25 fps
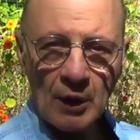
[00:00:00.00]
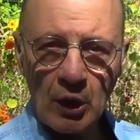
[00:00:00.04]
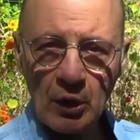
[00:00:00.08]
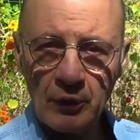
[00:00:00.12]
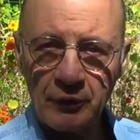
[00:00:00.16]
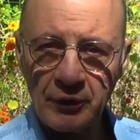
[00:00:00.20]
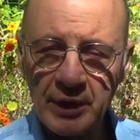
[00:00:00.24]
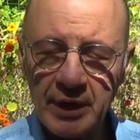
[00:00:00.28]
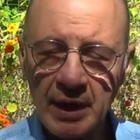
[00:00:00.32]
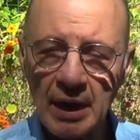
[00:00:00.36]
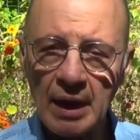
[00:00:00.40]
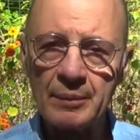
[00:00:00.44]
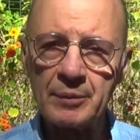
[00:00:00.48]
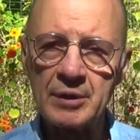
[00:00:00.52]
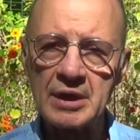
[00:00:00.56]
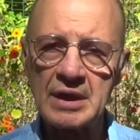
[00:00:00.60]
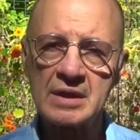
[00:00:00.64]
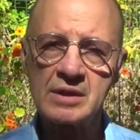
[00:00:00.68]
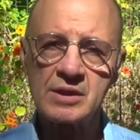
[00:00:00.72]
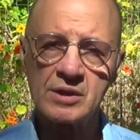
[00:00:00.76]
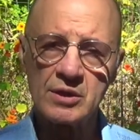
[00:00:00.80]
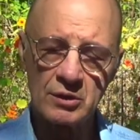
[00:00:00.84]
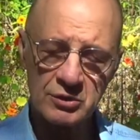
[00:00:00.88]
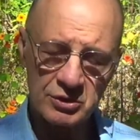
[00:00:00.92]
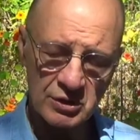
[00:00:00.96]

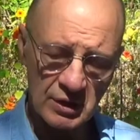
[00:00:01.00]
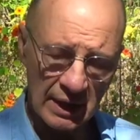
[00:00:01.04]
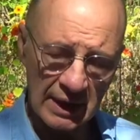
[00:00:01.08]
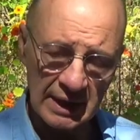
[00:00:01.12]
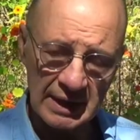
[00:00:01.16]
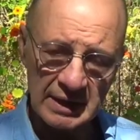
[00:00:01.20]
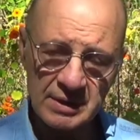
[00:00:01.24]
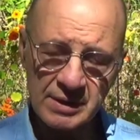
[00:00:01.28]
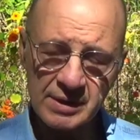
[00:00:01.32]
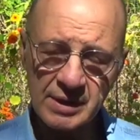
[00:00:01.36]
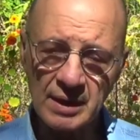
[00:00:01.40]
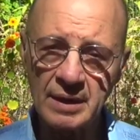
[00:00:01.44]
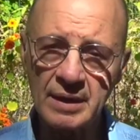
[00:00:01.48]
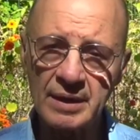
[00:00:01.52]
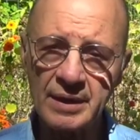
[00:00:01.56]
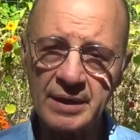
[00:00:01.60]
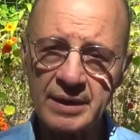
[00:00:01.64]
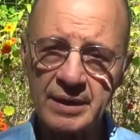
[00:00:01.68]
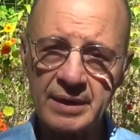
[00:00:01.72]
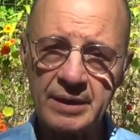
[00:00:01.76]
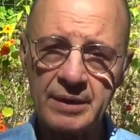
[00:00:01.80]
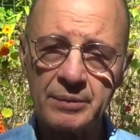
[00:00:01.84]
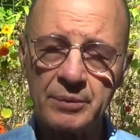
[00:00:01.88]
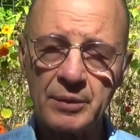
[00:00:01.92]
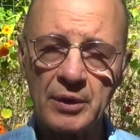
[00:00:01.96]
Overcoming social
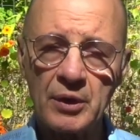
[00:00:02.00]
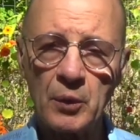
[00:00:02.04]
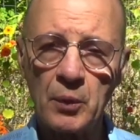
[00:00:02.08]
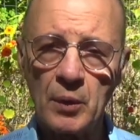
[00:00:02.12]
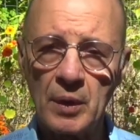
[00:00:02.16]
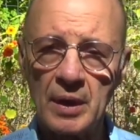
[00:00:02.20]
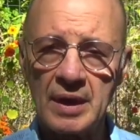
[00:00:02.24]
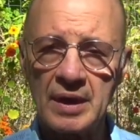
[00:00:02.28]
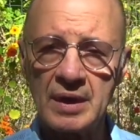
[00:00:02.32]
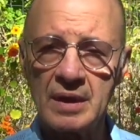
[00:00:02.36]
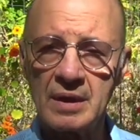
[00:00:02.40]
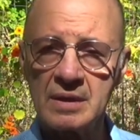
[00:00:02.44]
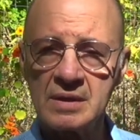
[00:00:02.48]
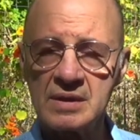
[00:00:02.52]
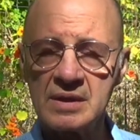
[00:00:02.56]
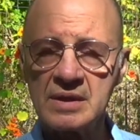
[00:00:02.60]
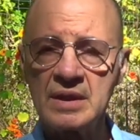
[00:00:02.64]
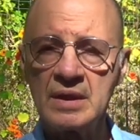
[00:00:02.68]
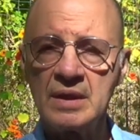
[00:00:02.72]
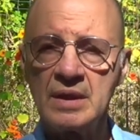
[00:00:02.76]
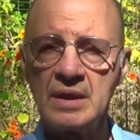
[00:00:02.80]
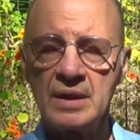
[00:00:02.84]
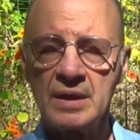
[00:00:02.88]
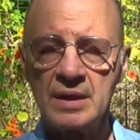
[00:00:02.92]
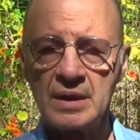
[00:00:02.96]
anxiety
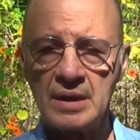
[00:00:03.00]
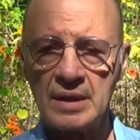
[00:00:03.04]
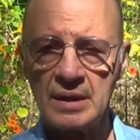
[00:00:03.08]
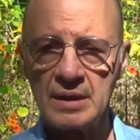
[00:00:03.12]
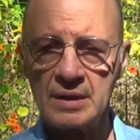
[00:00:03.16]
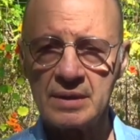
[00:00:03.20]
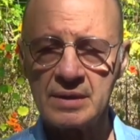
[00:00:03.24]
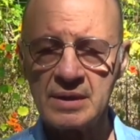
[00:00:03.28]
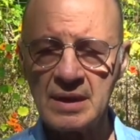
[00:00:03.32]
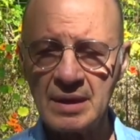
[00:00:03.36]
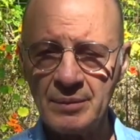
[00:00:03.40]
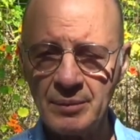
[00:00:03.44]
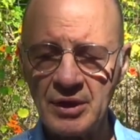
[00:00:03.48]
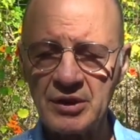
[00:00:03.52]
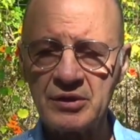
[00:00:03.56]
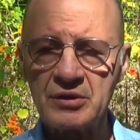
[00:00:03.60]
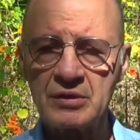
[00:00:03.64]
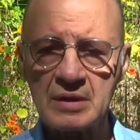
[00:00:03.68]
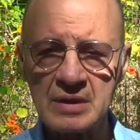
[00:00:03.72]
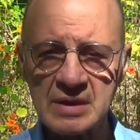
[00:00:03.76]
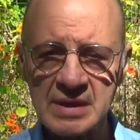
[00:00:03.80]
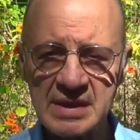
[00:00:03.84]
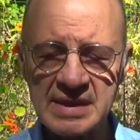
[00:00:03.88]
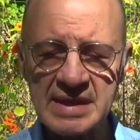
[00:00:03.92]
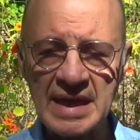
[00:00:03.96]
requires uh, some
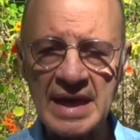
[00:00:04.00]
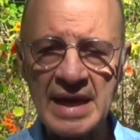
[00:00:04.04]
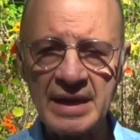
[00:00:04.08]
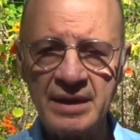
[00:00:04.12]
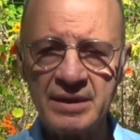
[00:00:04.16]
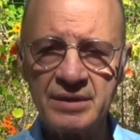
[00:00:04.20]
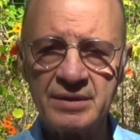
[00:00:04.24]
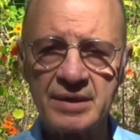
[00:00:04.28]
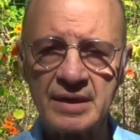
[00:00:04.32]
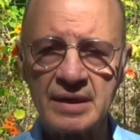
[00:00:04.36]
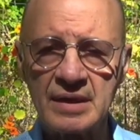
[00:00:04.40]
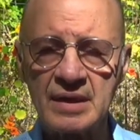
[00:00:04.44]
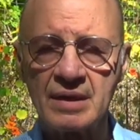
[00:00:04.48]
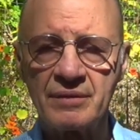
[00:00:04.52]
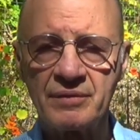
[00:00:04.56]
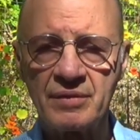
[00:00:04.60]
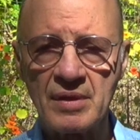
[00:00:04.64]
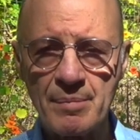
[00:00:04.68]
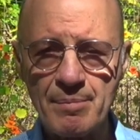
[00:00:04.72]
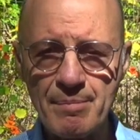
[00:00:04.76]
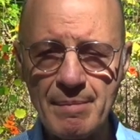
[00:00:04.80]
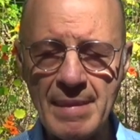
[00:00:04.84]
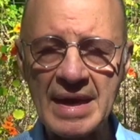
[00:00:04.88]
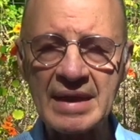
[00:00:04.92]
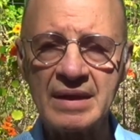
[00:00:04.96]
understanding of
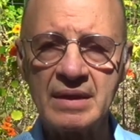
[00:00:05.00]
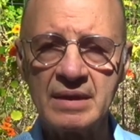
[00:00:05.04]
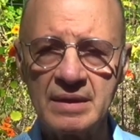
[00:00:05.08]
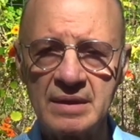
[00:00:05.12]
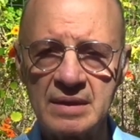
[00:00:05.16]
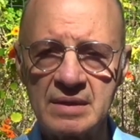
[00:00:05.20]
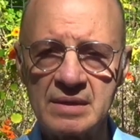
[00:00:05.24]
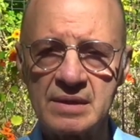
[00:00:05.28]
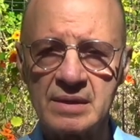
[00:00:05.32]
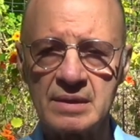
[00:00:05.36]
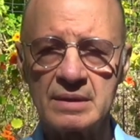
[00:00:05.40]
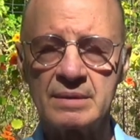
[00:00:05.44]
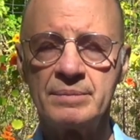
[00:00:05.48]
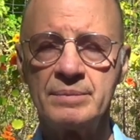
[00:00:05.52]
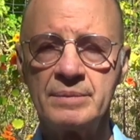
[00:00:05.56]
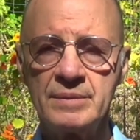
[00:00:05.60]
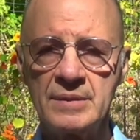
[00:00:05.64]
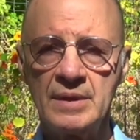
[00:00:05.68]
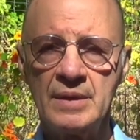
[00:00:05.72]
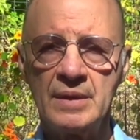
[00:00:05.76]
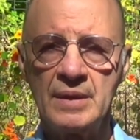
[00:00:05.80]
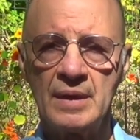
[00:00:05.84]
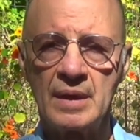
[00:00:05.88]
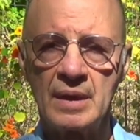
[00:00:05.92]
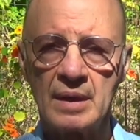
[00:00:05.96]
the mechanism
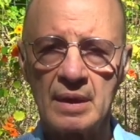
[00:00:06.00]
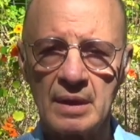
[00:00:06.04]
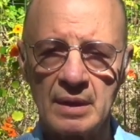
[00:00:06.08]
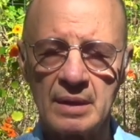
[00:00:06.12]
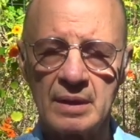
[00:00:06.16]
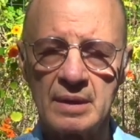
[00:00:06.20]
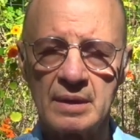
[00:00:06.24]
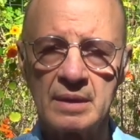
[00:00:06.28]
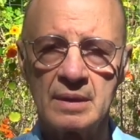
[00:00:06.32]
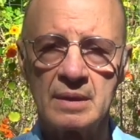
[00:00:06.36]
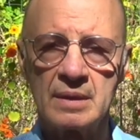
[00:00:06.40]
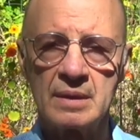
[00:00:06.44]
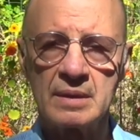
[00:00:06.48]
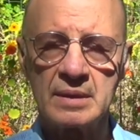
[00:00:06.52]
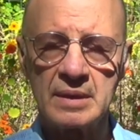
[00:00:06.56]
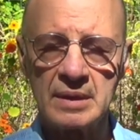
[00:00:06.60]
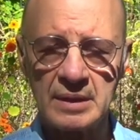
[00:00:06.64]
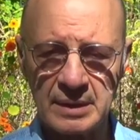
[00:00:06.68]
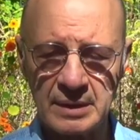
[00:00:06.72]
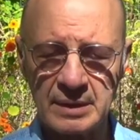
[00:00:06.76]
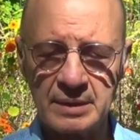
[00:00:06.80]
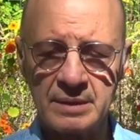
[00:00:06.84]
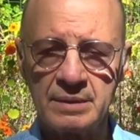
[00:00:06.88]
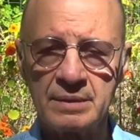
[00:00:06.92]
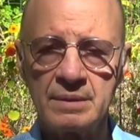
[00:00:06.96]
uh,
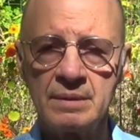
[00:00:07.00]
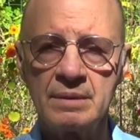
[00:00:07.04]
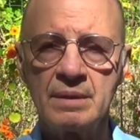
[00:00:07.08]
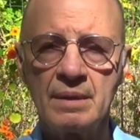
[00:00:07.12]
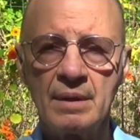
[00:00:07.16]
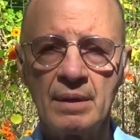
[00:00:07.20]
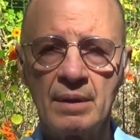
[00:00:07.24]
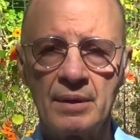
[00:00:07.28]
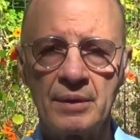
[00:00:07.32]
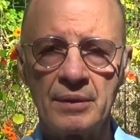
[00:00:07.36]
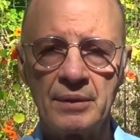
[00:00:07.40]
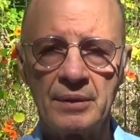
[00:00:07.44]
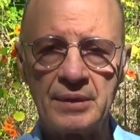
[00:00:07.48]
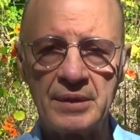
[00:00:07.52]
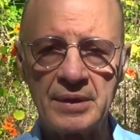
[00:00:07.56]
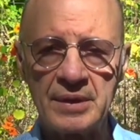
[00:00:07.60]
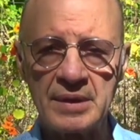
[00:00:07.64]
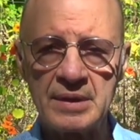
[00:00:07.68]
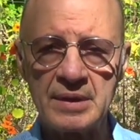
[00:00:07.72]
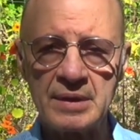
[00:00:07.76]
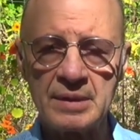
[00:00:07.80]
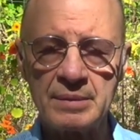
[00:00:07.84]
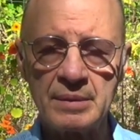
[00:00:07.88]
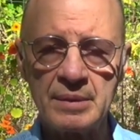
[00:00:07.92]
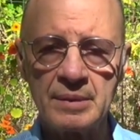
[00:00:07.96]
in
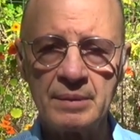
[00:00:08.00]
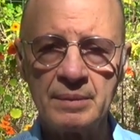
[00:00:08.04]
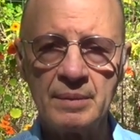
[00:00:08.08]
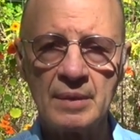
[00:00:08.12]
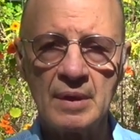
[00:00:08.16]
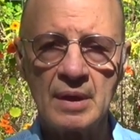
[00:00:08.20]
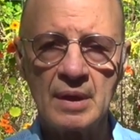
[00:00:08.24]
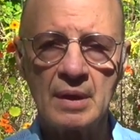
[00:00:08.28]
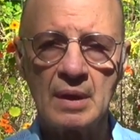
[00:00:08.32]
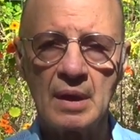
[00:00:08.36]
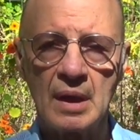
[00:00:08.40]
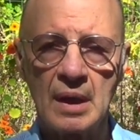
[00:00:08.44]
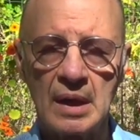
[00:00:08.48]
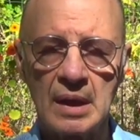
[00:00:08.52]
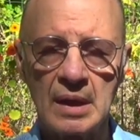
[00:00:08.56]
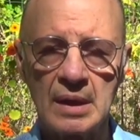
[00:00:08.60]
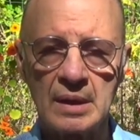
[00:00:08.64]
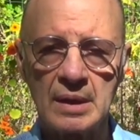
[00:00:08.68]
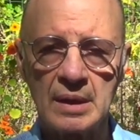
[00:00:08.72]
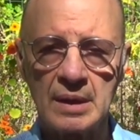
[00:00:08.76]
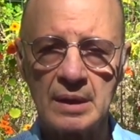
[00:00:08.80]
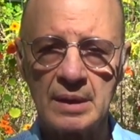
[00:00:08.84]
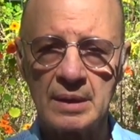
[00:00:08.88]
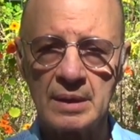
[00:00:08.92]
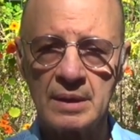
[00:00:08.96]
the
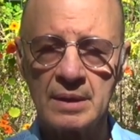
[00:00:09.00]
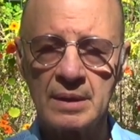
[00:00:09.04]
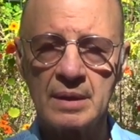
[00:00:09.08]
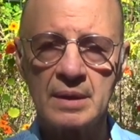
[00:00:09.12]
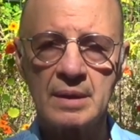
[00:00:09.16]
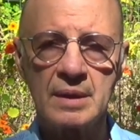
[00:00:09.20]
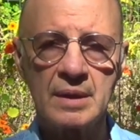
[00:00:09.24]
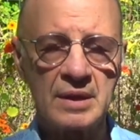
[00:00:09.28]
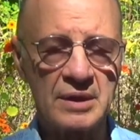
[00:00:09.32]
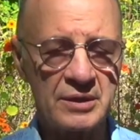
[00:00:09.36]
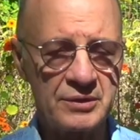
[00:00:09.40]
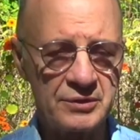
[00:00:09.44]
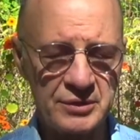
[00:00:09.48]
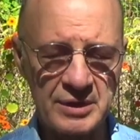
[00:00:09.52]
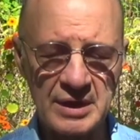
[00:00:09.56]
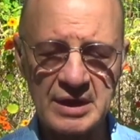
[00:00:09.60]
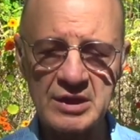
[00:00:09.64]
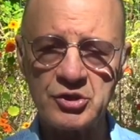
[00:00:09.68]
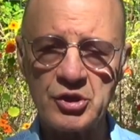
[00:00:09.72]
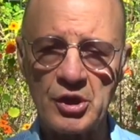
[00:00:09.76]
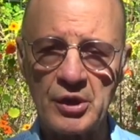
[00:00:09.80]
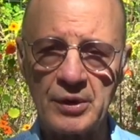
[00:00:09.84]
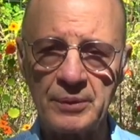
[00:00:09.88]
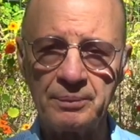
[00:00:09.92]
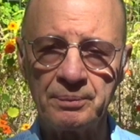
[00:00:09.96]
uh,
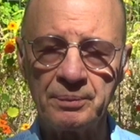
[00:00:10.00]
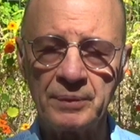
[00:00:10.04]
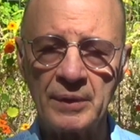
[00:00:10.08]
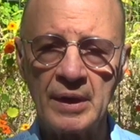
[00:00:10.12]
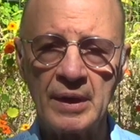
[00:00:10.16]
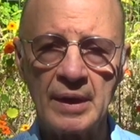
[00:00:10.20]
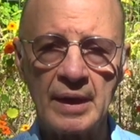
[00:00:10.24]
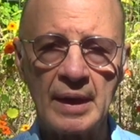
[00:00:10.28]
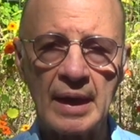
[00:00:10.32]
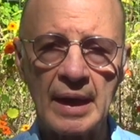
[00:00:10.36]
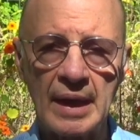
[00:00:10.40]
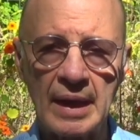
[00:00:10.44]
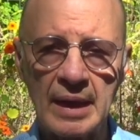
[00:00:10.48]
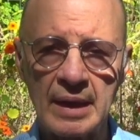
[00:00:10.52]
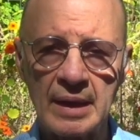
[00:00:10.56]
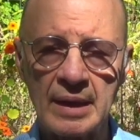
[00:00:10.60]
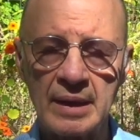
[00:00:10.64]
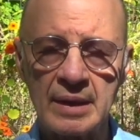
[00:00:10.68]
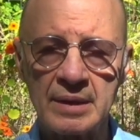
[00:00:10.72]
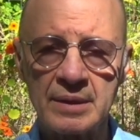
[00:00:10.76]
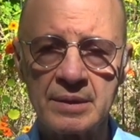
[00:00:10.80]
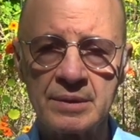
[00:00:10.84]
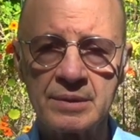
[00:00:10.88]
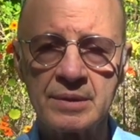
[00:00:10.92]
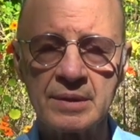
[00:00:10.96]
condition.
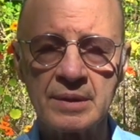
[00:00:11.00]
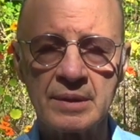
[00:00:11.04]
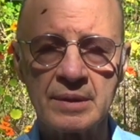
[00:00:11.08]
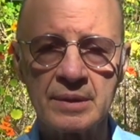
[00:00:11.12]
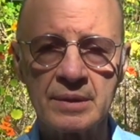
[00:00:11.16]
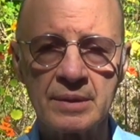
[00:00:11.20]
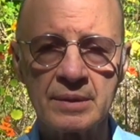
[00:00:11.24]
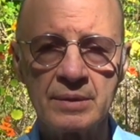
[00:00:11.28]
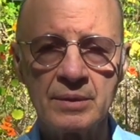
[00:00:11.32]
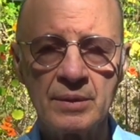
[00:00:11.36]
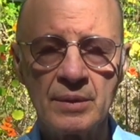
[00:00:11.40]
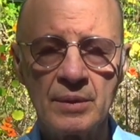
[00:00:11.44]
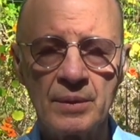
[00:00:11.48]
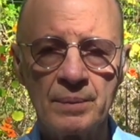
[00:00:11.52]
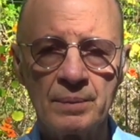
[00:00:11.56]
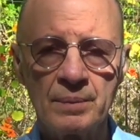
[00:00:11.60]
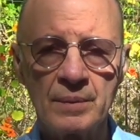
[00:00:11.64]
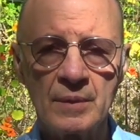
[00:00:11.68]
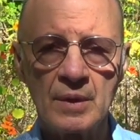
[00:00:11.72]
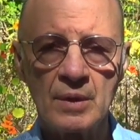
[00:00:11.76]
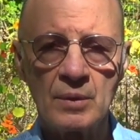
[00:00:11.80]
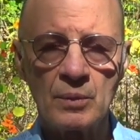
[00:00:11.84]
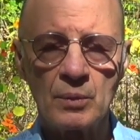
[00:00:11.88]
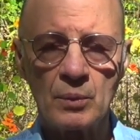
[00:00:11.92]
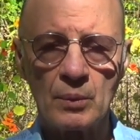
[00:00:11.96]
And uh,
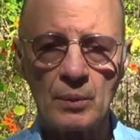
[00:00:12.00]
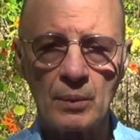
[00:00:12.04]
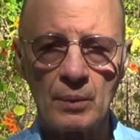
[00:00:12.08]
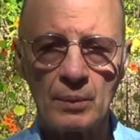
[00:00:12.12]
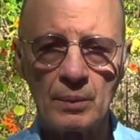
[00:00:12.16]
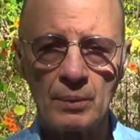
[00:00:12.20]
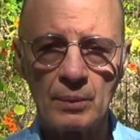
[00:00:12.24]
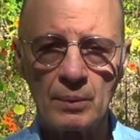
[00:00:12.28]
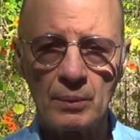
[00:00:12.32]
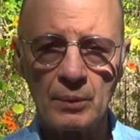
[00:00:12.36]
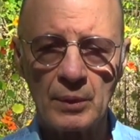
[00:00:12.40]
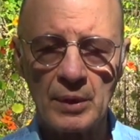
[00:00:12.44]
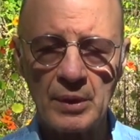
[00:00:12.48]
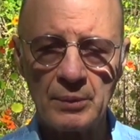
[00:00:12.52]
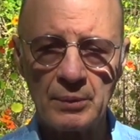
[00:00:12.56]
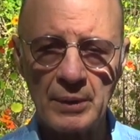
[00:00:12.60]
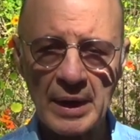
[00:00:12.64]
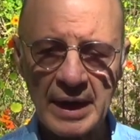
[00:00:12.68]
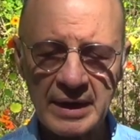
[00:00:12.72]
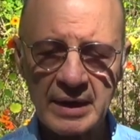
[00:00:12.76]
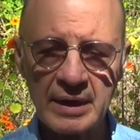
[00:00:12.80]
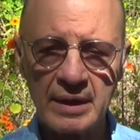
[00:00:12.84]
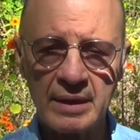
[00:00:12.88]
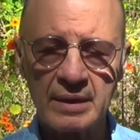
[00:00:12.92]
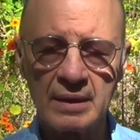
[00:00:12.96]
we
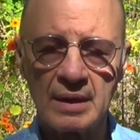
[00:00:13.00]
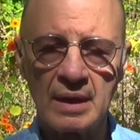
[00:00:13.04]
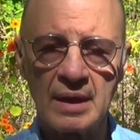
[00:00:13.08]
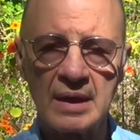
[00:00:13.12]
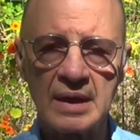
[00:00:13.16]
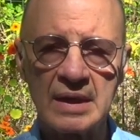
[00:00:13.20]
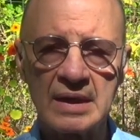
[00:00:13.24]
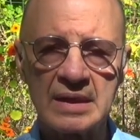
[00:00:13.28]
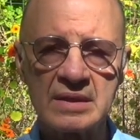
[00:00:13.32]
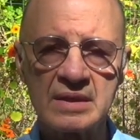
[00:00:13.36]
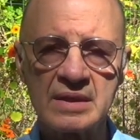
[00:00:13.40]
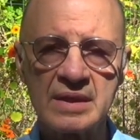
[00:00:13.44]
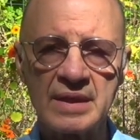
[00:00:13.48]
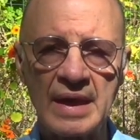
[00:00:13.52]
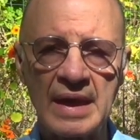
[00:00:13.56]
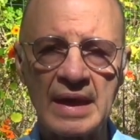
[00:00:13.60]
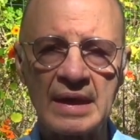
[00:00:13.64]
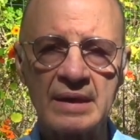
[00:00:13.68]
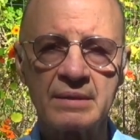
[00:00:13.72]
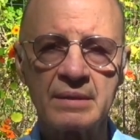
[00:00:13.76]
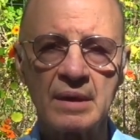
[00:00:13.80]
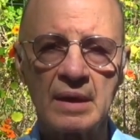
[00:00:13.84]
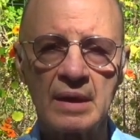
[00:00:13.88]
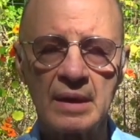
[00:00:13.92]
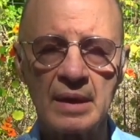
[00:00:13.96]
recognize
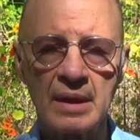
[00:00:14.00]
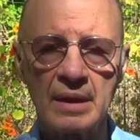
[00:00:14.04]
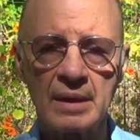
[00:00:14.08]
that